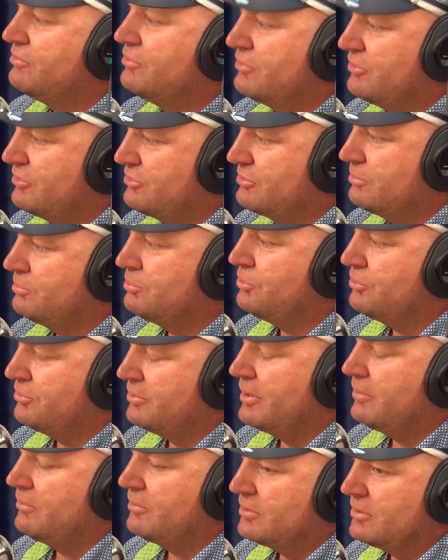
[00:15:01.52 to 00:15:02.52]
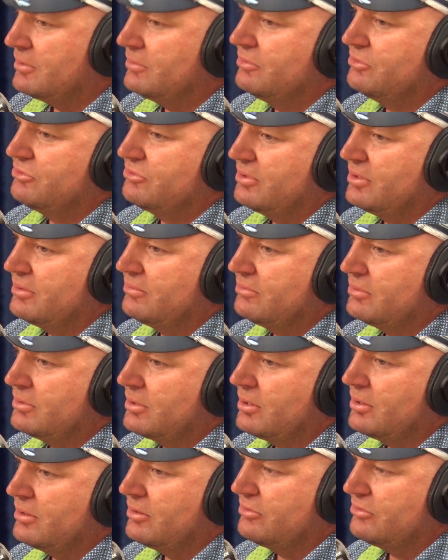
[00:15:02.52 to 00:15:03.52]
for the support that we did receive.
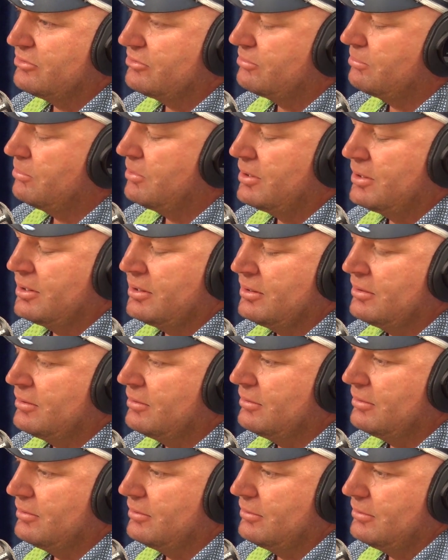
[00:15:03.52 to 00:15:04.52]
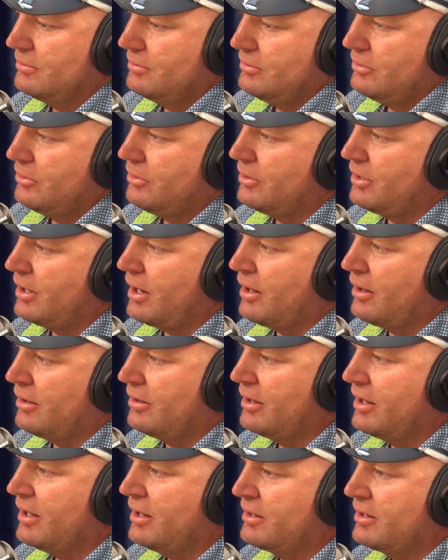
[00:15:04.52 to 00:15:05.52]
It's been, I don't know
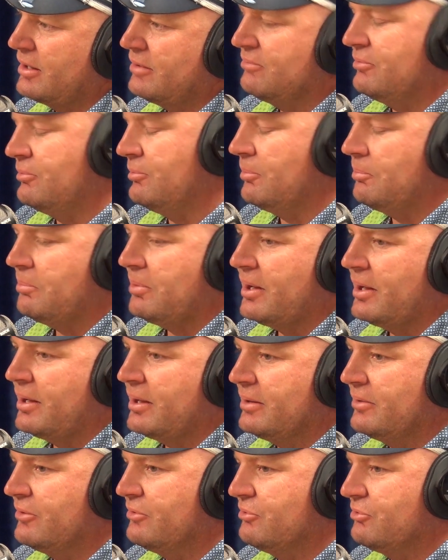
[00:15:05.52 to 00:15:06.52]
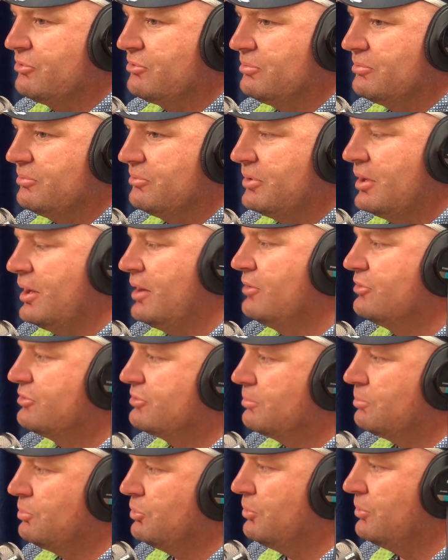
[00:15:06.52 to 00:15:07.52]
how you ever repay the
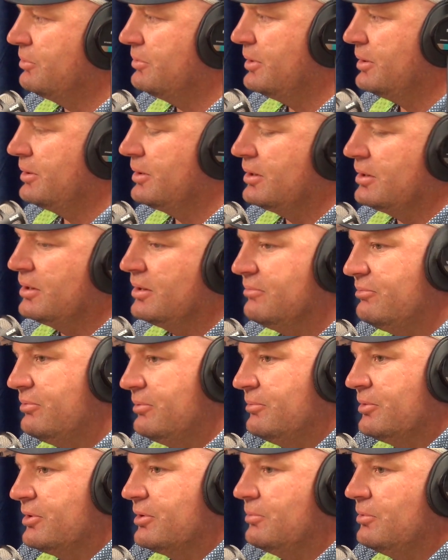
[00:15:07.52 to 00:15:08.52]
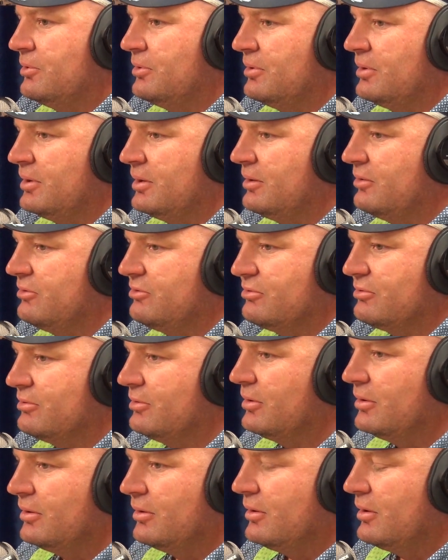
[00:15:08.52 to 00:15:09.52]
support that you get from the community.
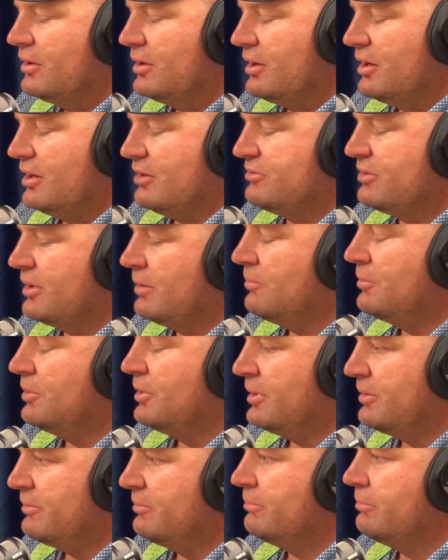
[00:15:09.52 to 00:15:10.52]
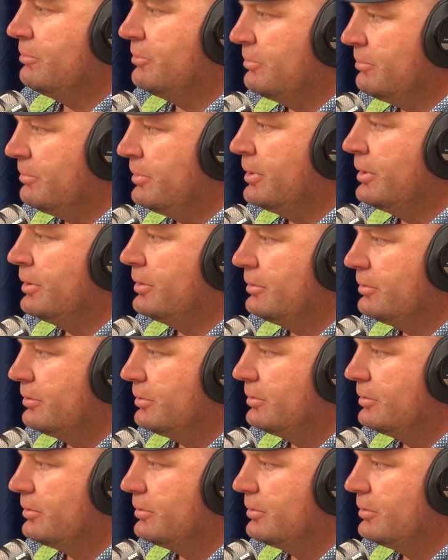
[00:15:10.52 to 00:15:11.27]
It's unbelievable. But